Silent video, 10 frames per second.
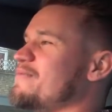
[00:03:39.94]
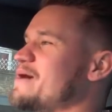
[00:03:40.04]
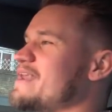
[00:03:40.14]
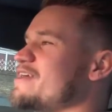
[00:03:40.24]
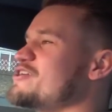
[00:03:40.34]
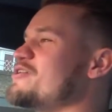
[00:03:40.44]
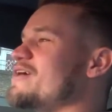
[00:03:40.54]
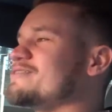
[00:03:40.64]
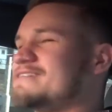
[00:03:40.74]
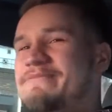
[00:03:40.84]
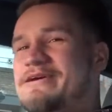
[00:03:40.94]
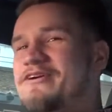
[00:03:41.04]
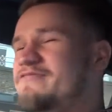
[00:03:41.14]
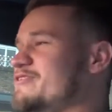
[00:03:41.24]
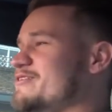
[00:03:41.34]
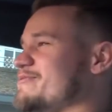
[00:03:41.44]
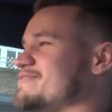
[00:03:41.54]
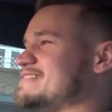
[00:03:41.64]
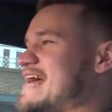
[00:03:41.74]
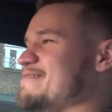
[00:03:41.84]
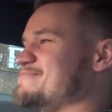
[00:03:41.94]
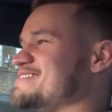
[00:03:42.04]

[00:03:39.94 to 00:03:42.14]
when I knew that I was going to be convoying with Sam